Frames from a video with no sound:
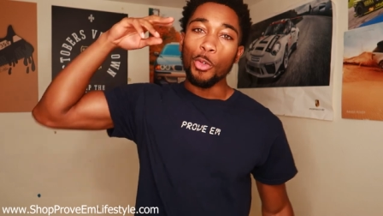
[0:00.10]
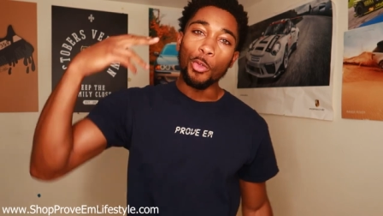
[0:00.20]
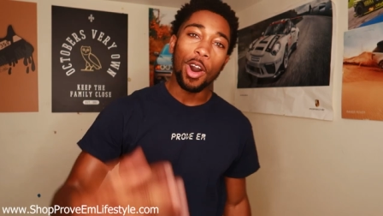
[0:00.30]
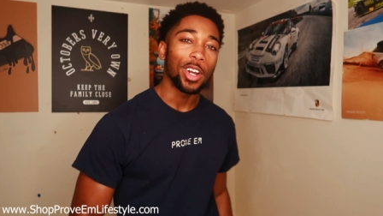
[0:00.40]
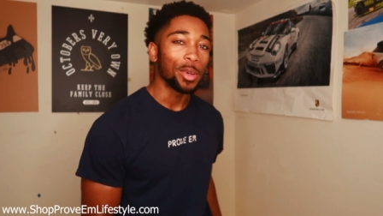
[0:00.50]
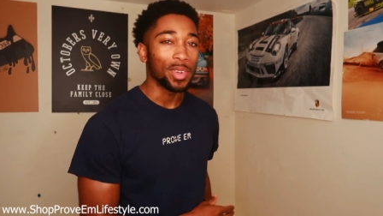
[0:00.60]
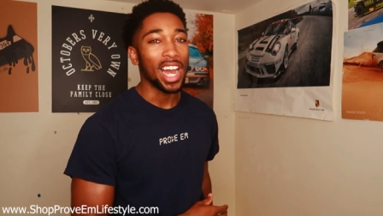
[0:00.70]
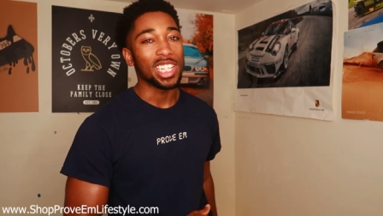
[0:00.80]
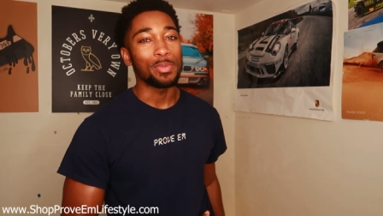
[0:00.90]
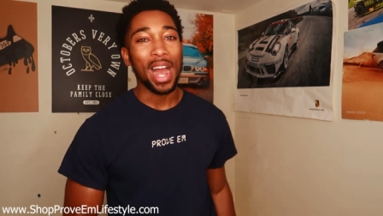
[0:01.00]
Welcome
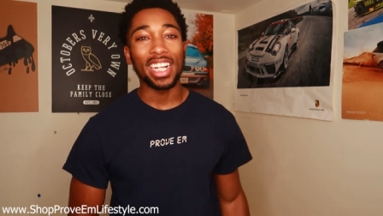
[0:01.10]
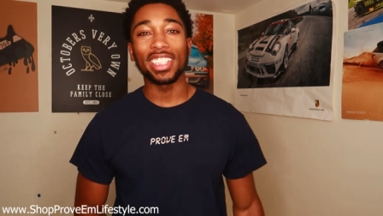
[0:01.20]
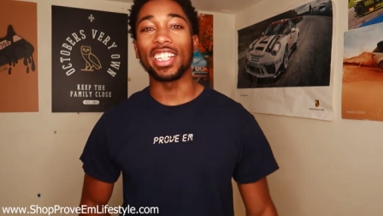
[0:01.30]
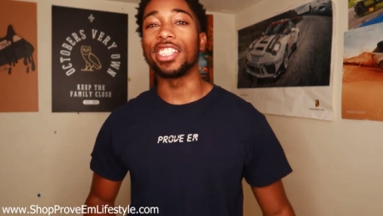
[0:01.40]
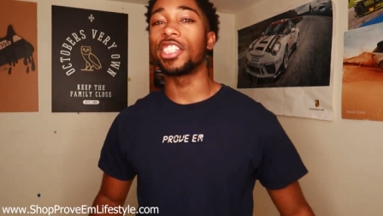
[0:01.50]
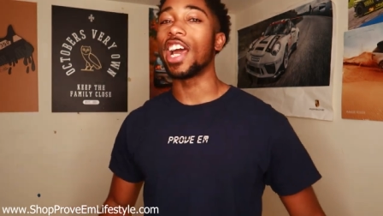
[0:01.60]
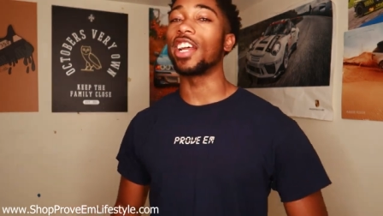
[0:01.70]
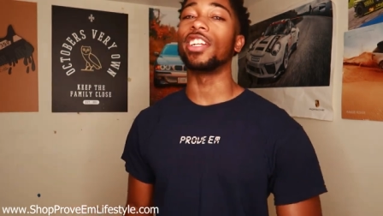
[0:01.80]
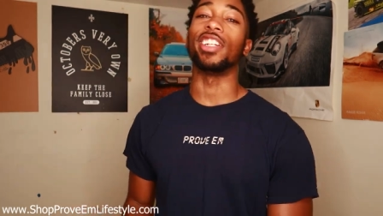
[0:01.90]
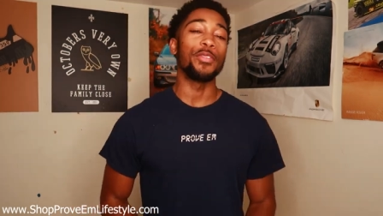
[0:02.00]
guys back to the
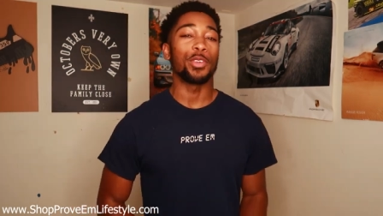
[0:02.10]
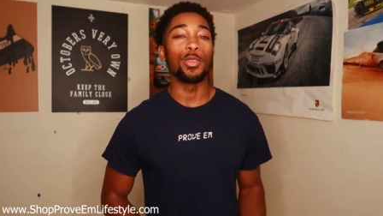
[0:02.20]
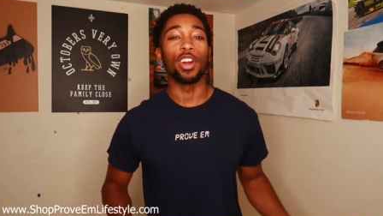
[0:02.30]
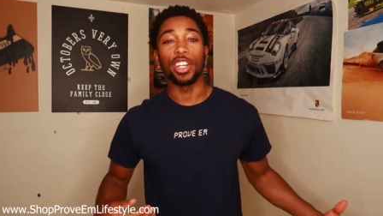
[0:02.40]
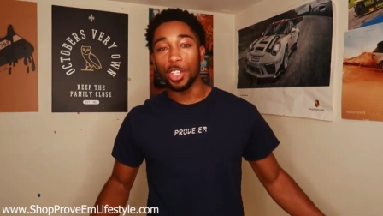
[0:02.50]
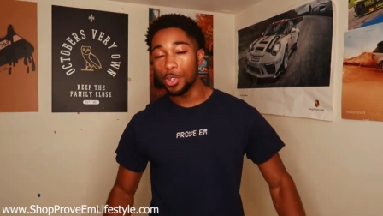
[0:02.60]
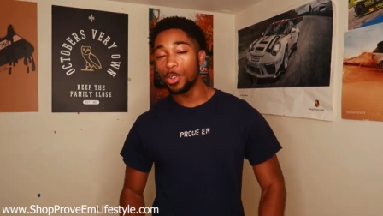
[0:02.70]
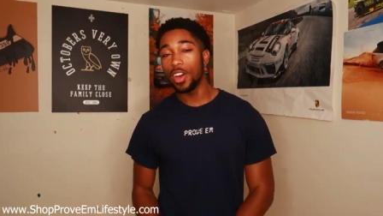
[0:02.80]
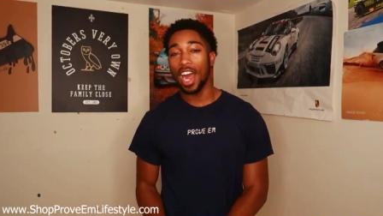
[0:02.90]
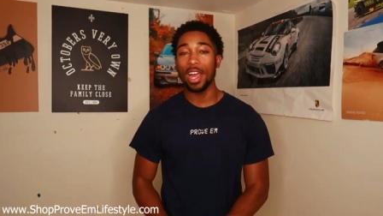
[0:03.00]
channel. If you are
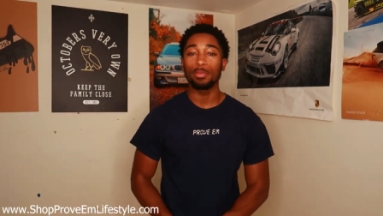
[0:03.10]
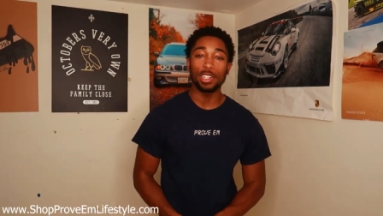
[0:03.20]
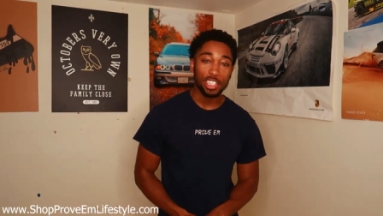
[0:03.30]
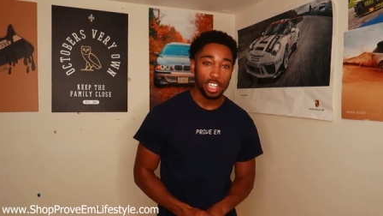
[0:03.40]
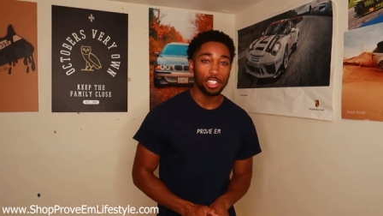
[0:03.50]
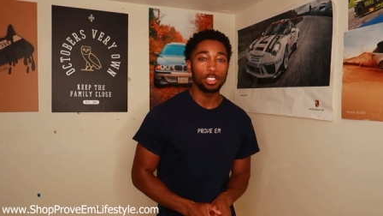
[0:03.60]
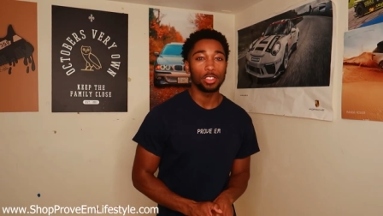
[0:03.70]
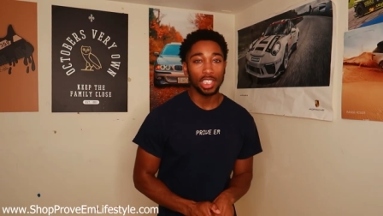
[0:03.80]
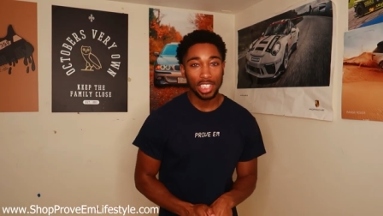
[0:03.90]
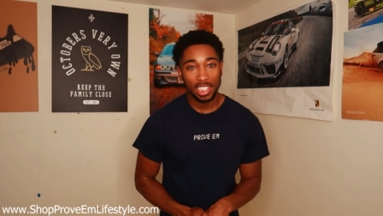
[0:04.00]
new, I appreciate you
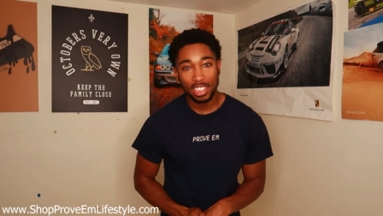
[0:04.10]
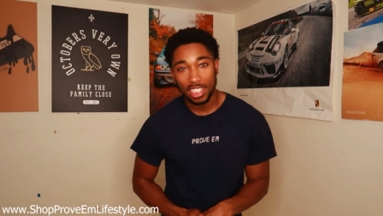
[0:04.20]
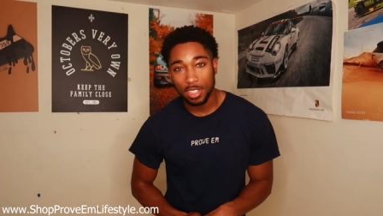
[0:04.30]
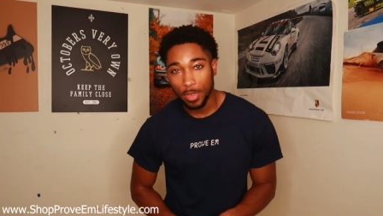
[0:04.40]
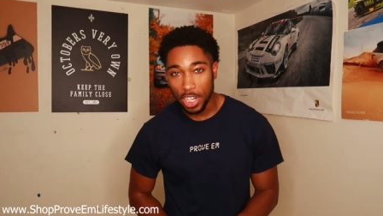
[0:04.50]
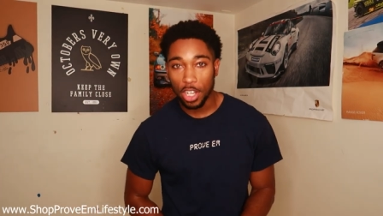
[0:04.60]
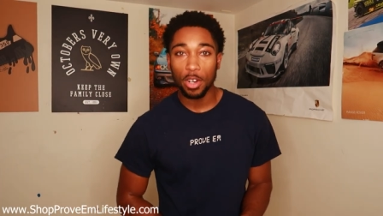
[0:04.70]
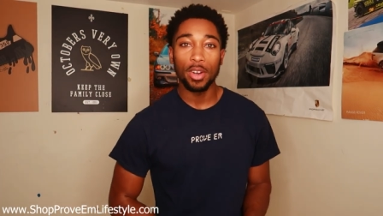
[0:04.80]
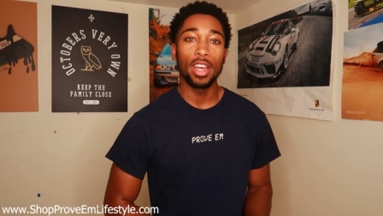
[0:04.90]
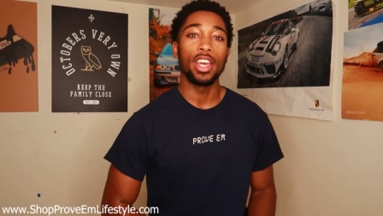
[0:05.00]
tuning into this
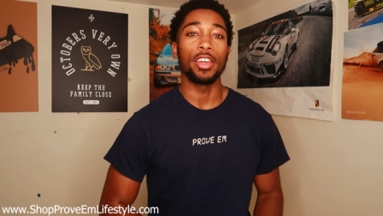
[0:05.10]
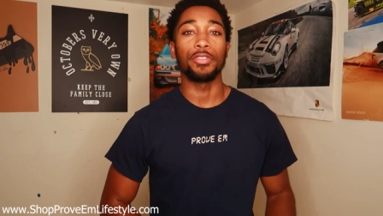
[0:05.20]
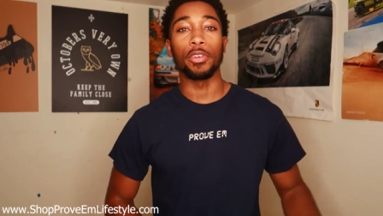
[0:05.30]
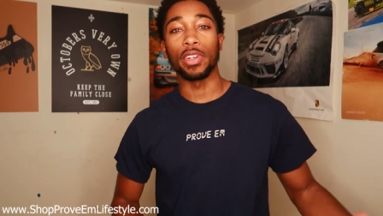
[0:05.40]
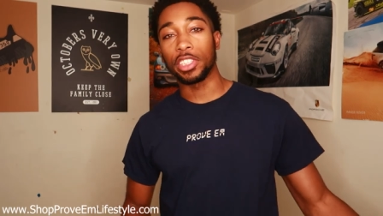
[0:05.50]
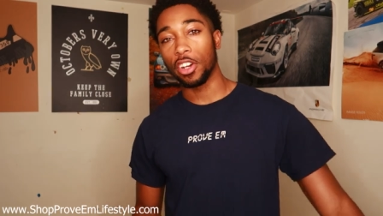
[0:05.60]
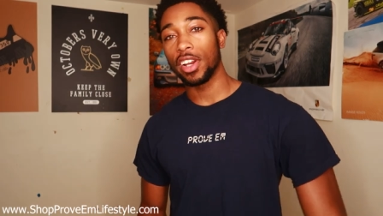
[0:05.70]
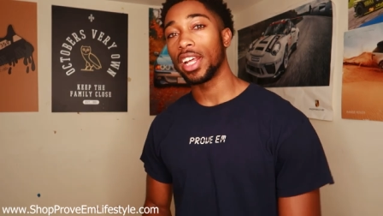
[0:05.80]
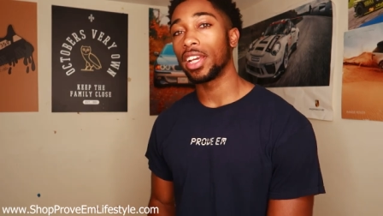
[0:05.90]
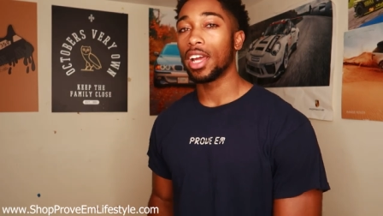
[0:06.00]
video. If you're
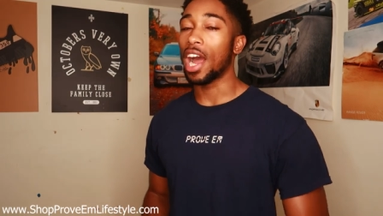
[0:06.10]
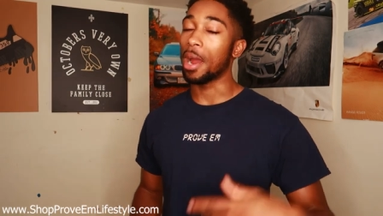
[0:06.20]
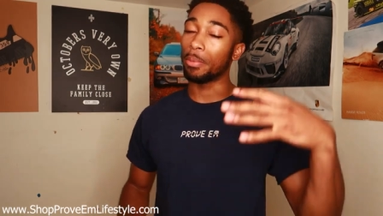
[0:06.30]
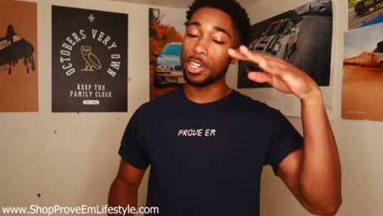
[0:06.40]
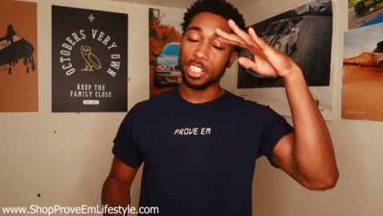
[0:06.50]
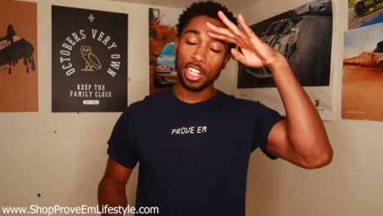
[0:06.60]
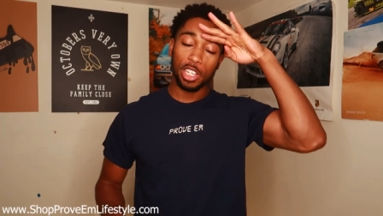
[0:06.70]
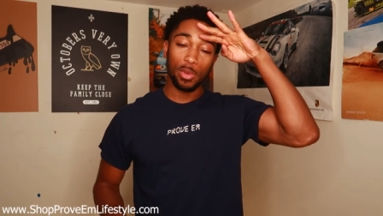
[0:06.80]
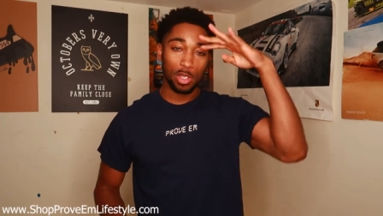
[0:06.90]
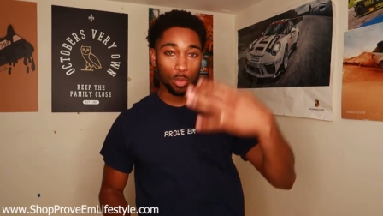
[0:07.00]
returning, I
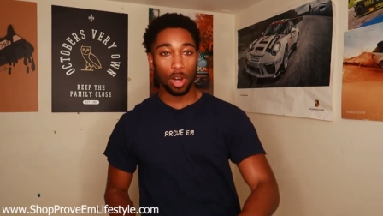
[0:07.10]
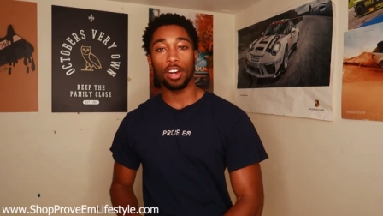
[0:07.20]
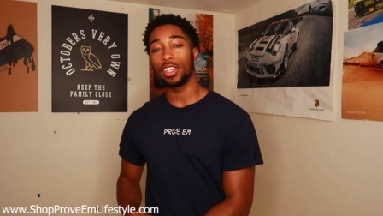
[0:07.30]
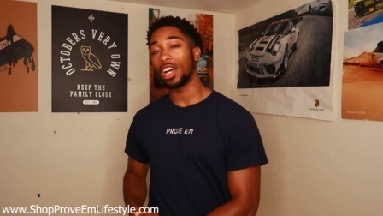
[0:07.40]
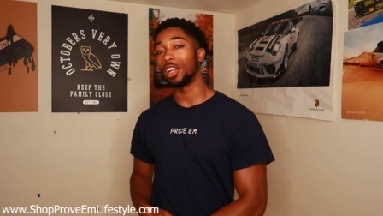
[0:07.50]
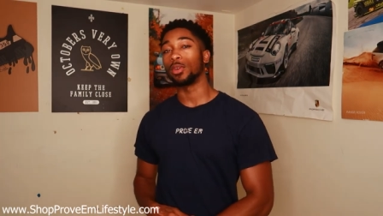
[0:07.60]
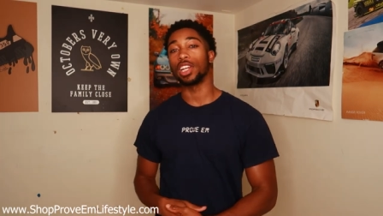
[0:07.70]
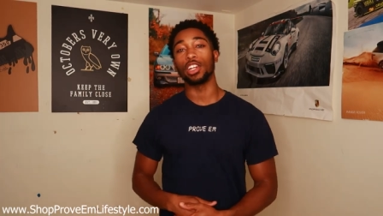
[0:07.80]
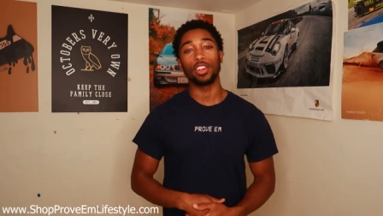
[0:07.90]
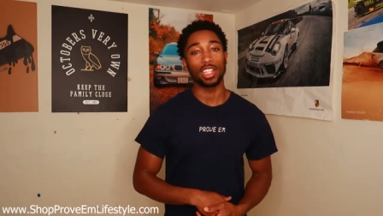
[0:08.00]
appreciate you as well. Y'all
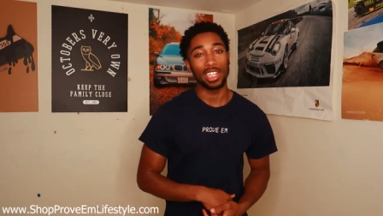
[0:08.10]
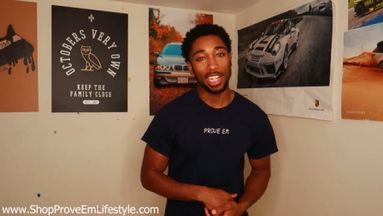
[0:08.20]
already know the